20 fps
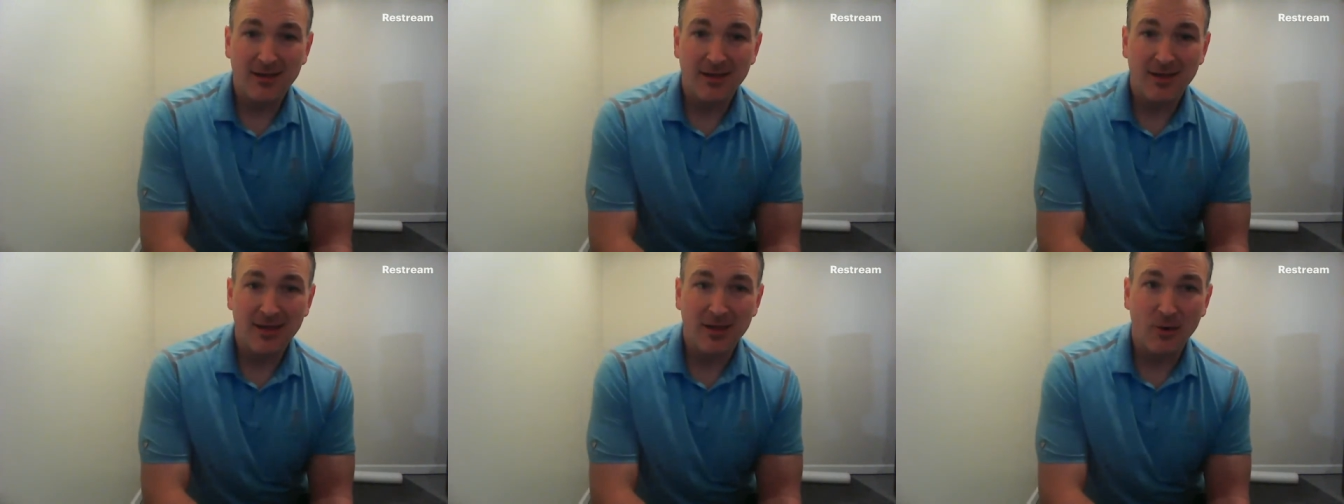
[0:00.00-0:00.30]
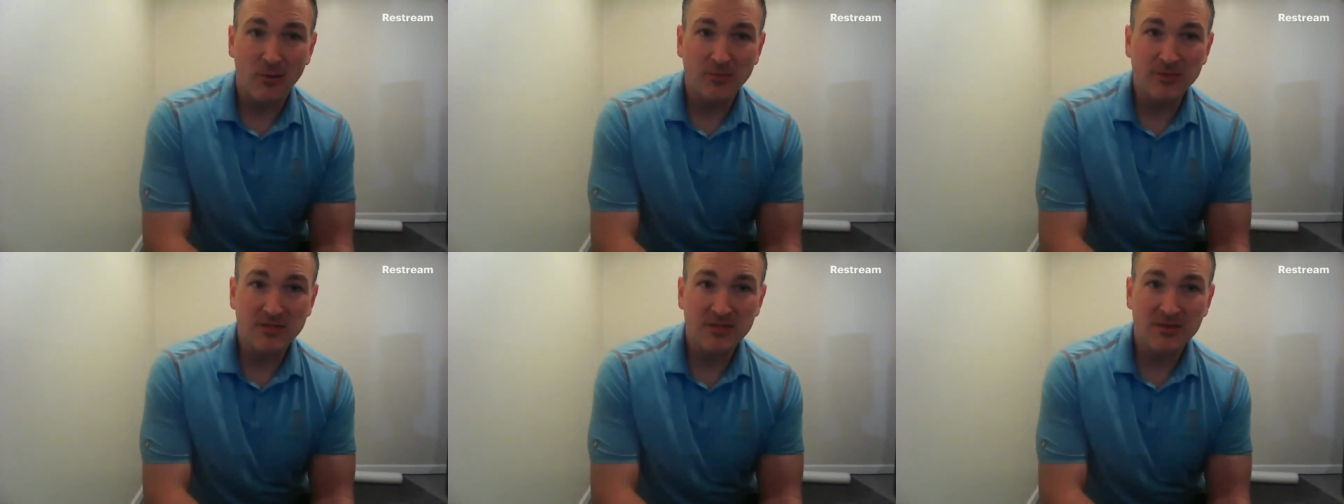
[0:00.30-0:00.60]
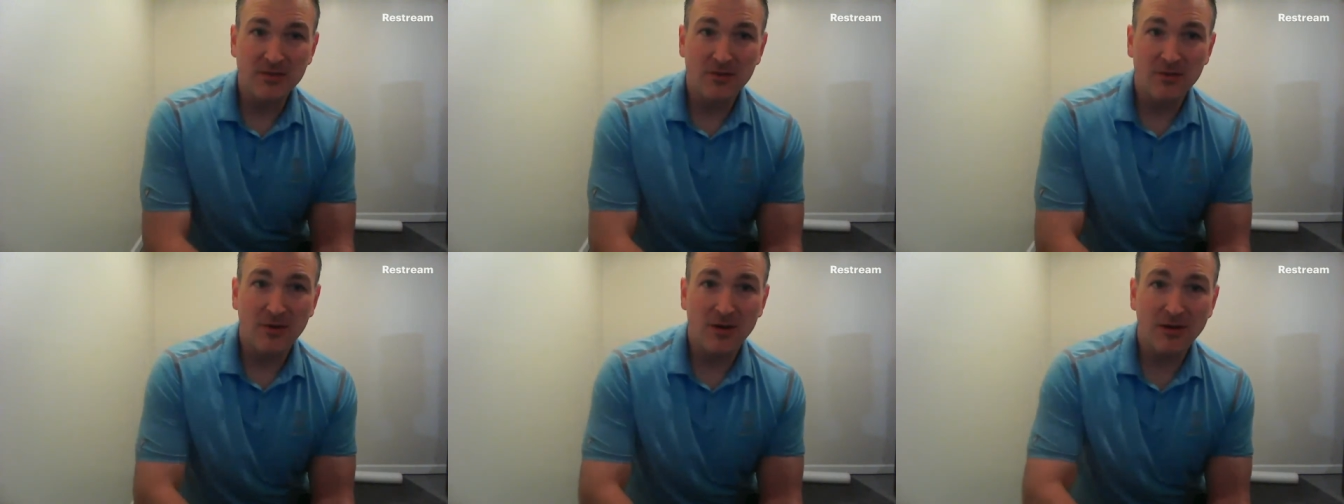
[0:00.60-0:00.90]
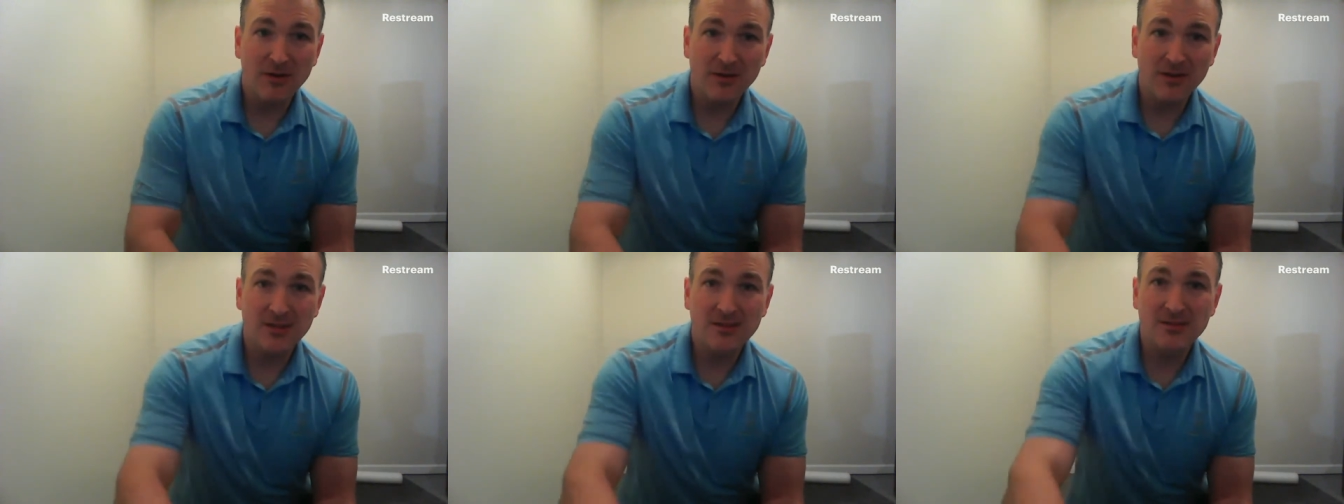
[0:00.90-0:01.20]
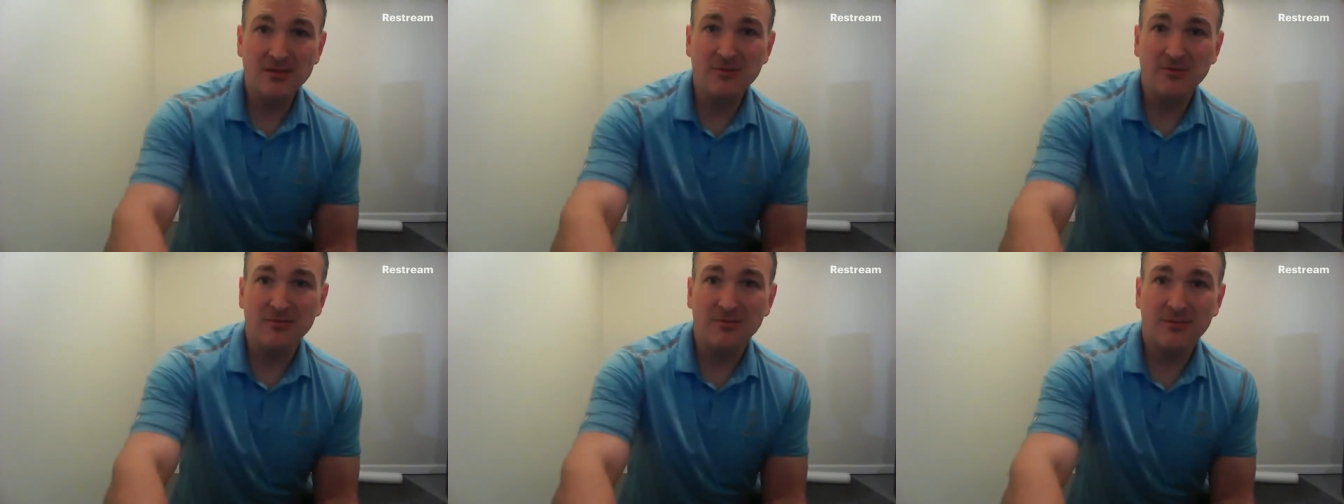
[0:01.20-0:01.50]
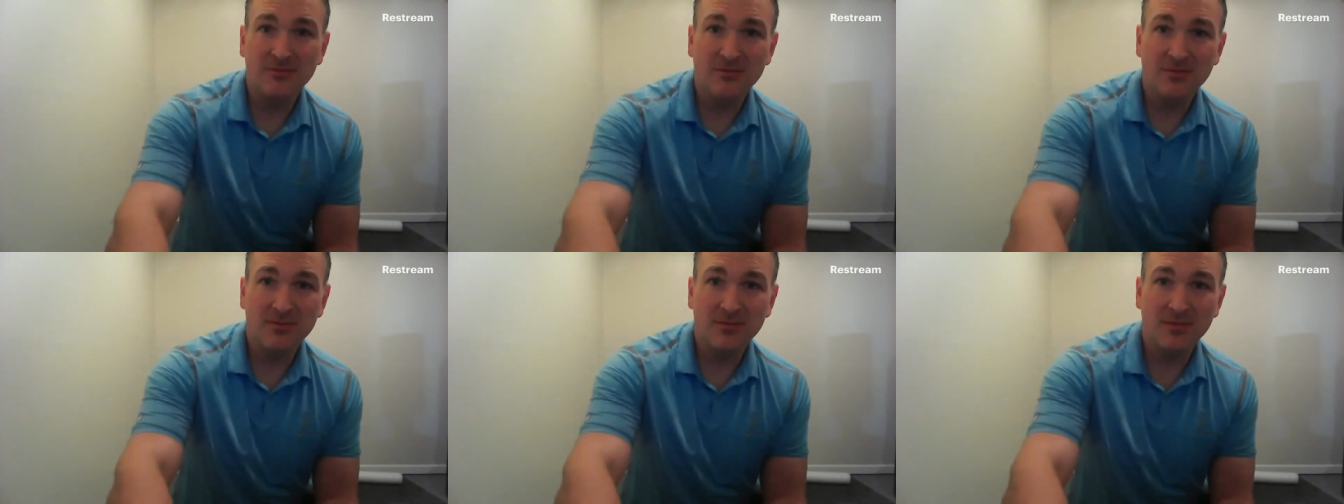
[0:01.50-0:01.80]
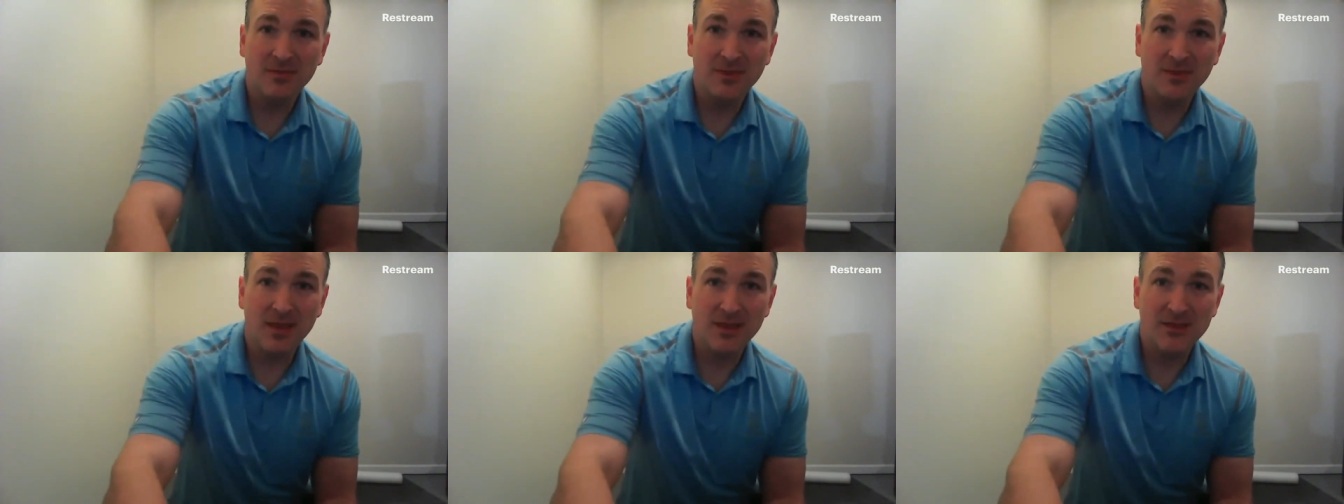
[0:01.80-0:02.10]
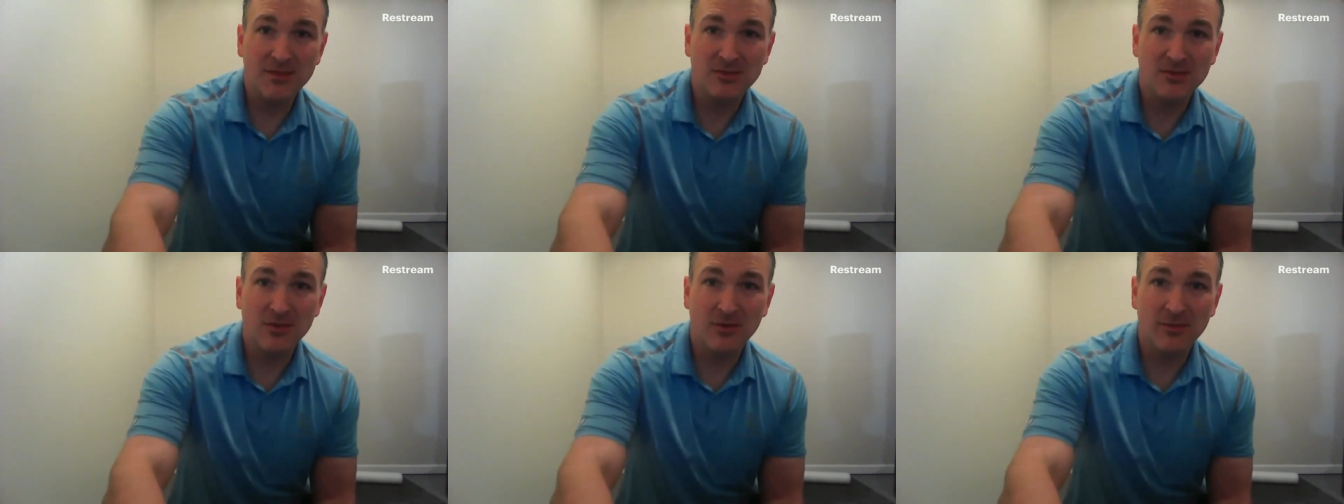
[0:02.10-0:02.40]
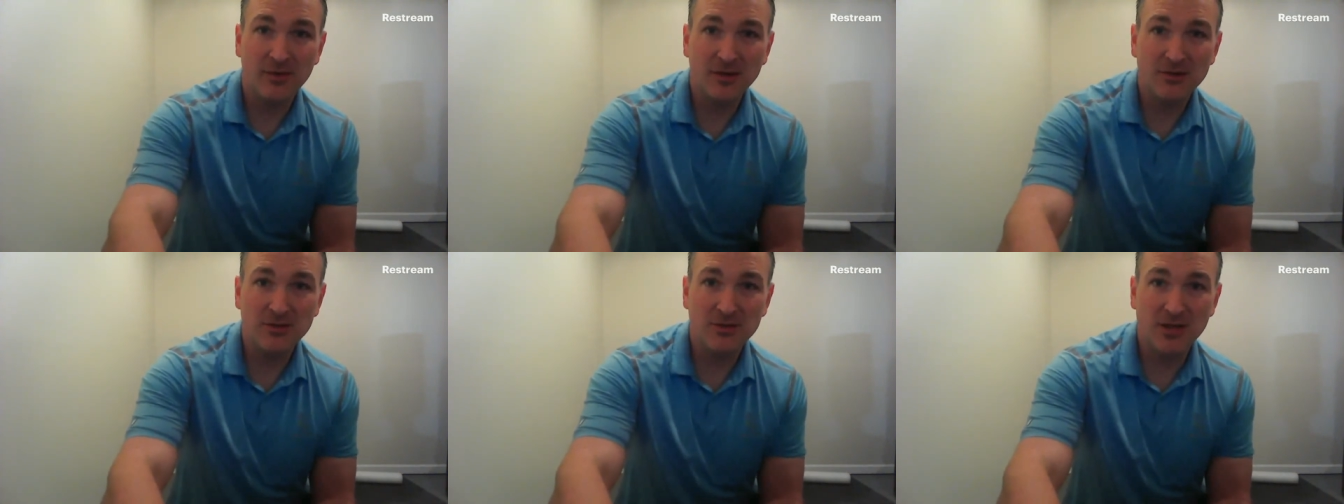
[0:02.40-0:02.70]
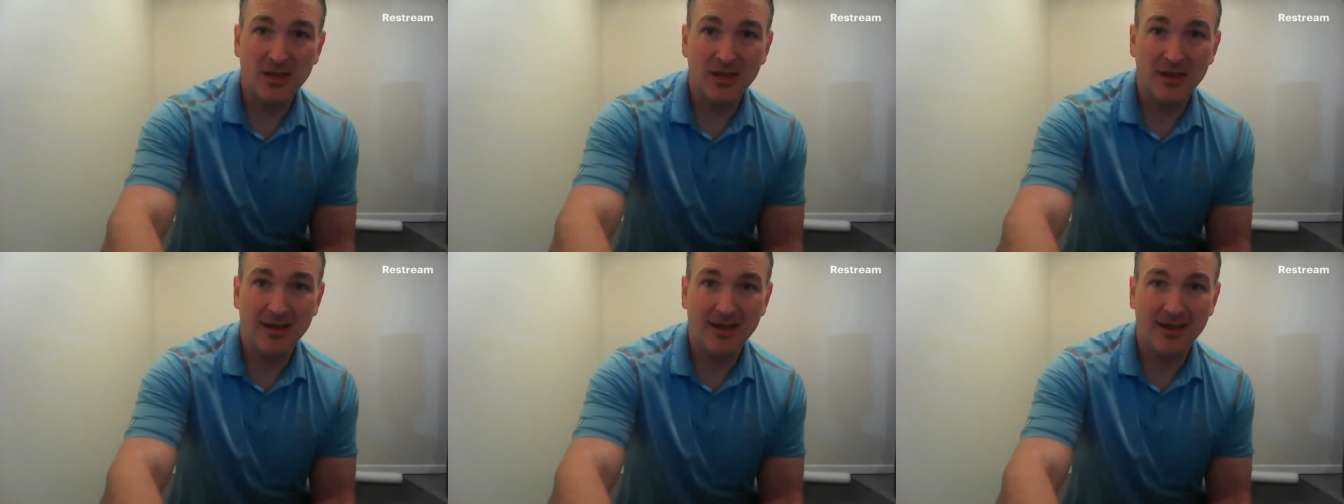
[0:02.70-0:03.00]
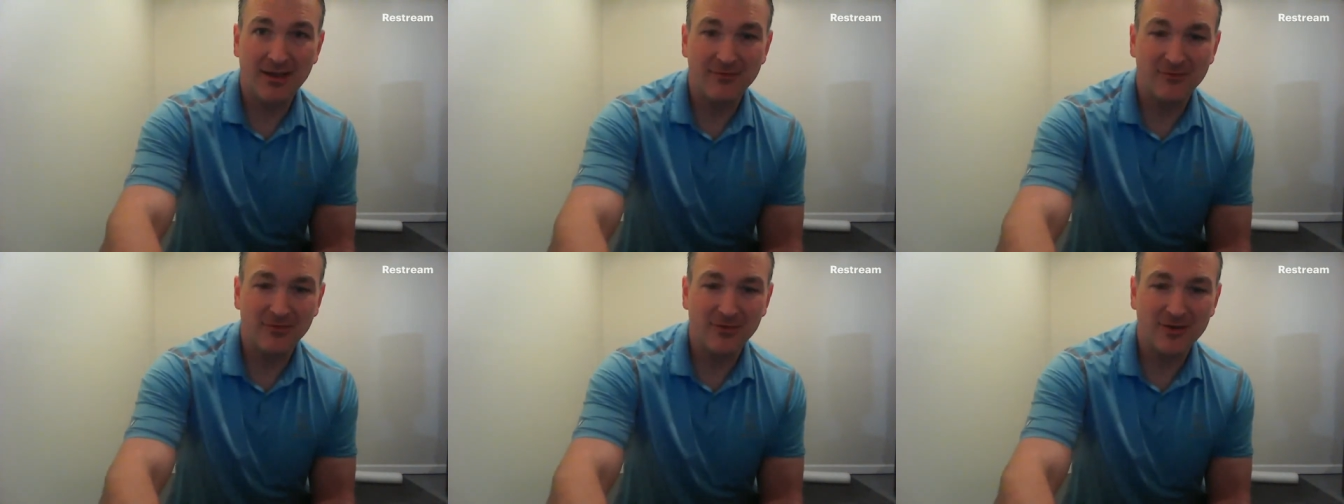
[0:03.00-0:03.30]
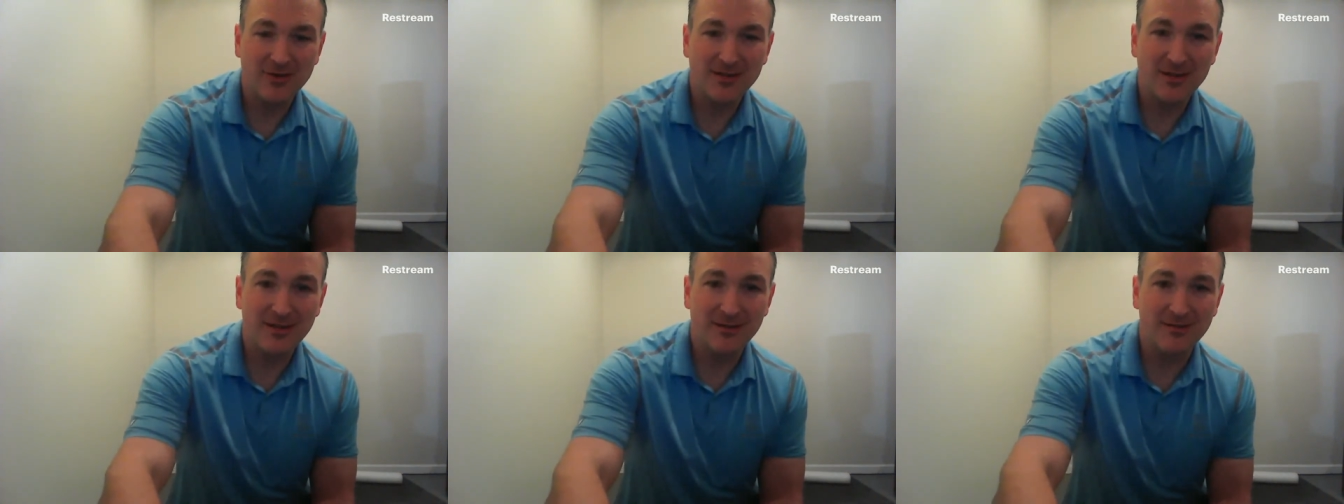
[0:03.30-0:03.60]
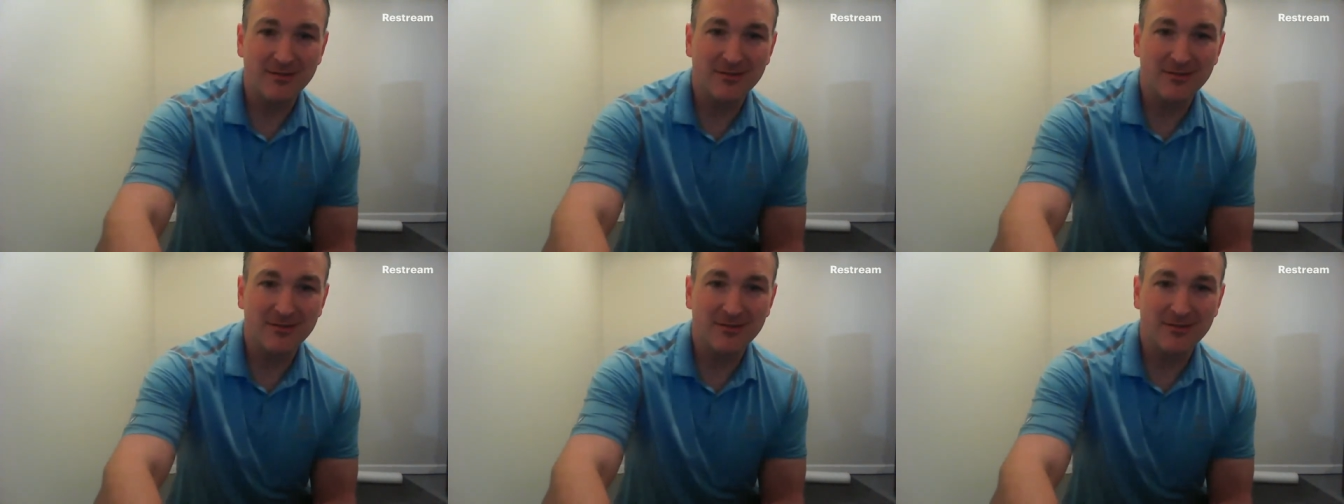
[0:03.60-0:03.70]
hope to see you all again soon. Thank you so much, and have a great day.